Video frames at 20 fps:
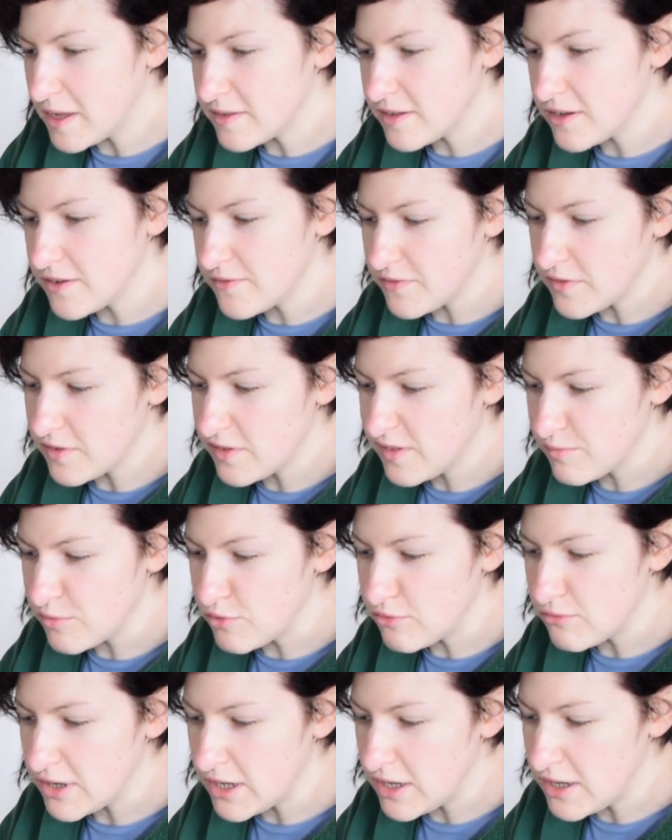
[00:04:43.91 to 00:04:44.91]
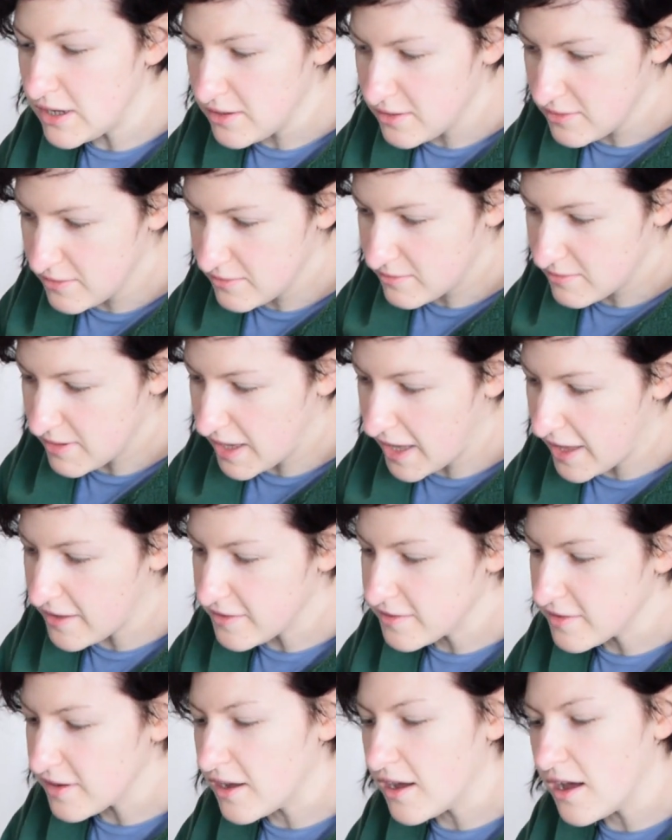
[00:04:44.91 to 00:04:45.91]
some of the smaller
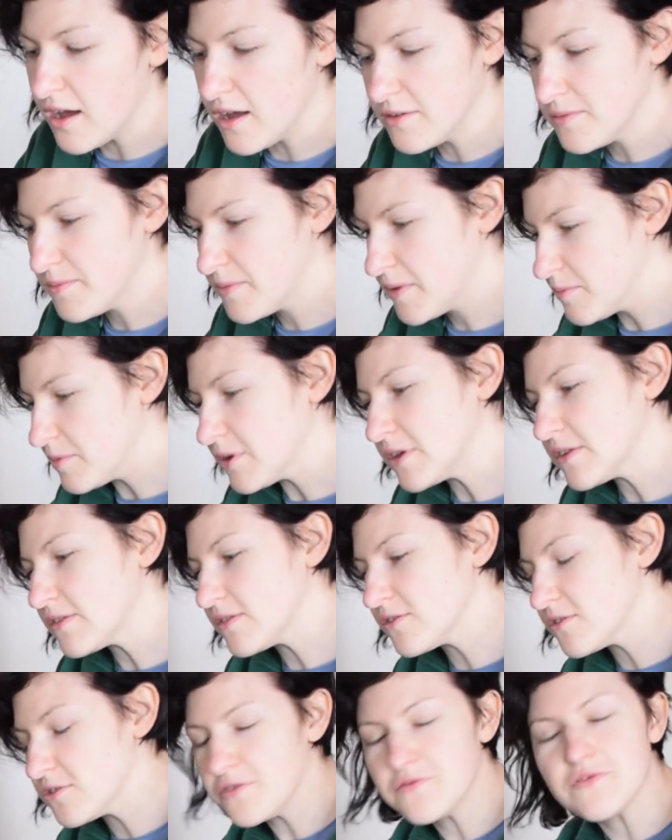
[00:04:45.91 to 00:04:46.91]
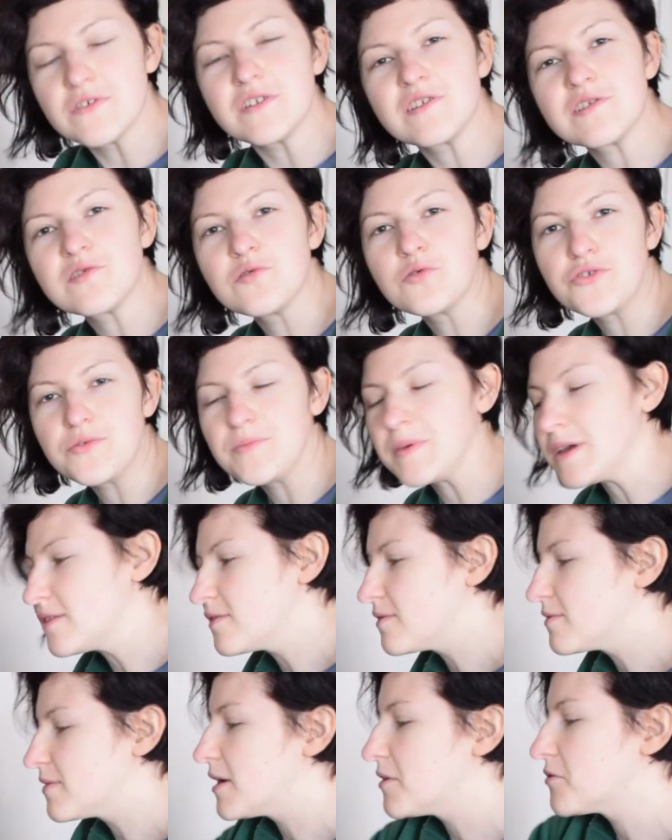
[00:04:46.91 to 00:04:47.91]
hairs are, because there are often shorter
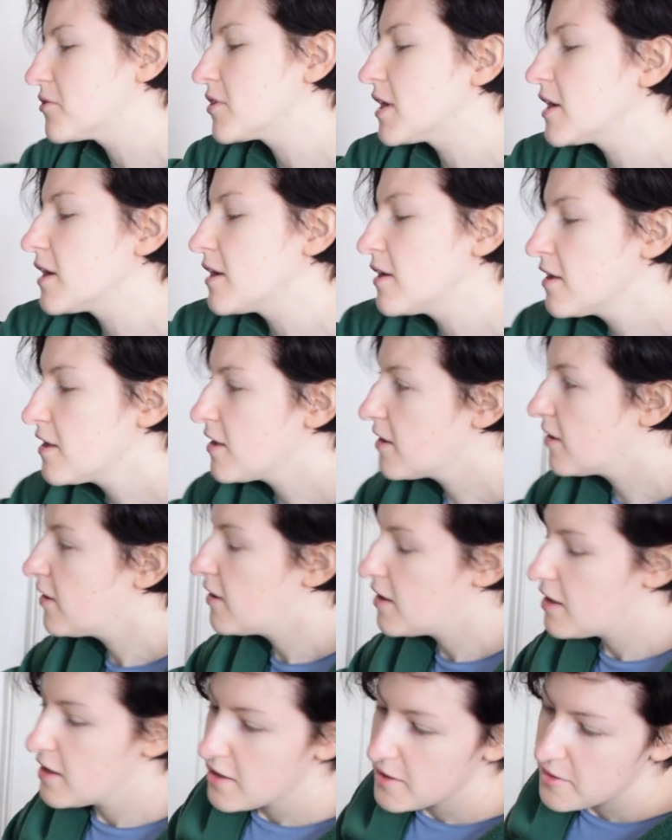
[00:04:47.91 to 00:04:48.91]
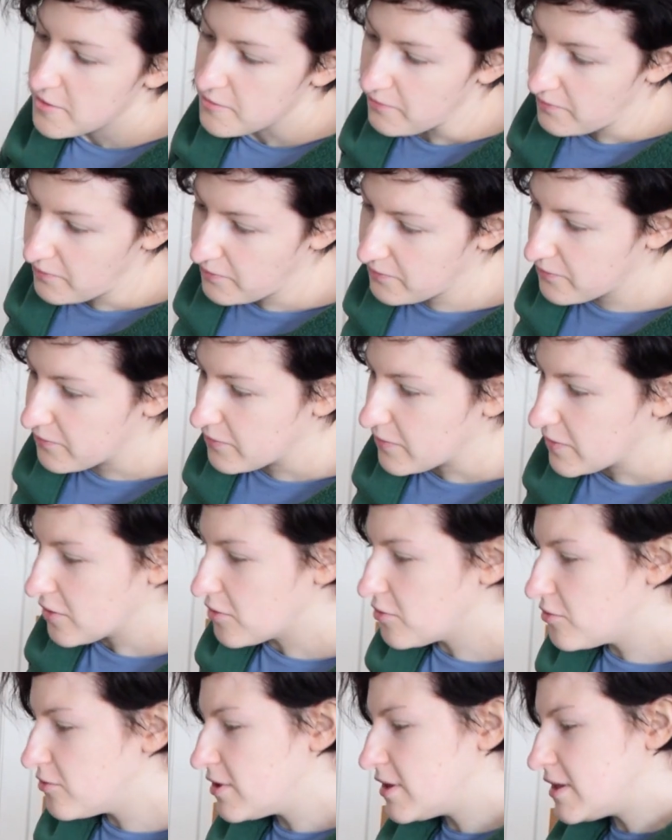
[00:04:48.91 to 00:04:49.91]
bits around here.
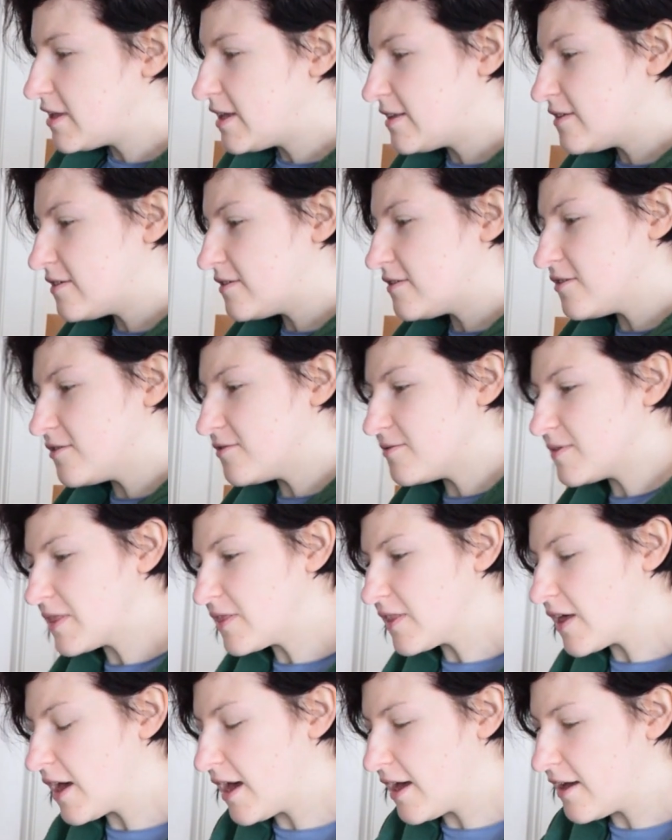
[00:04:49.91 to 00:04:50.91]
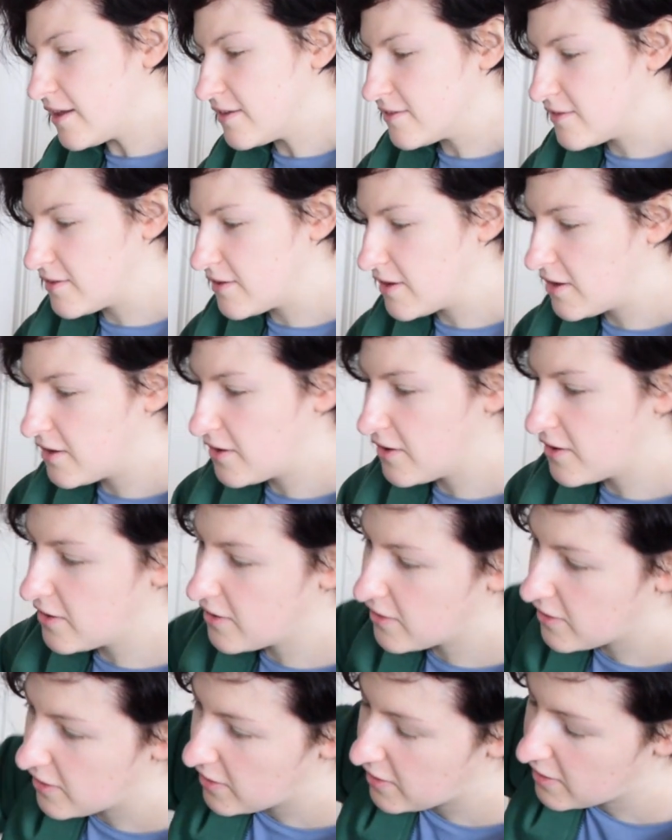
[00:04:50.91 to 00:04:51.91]
All you need to do with that
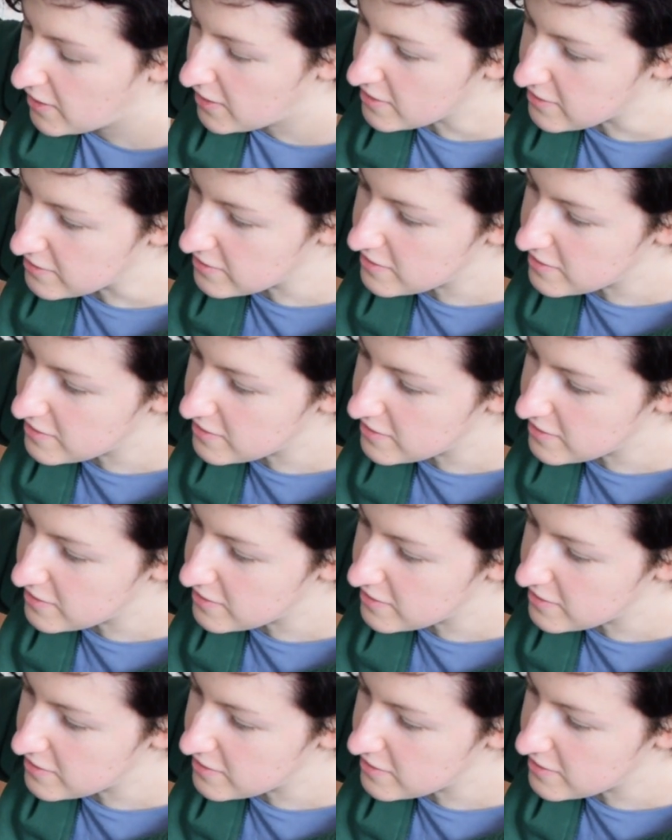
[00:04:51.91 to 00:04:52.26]
is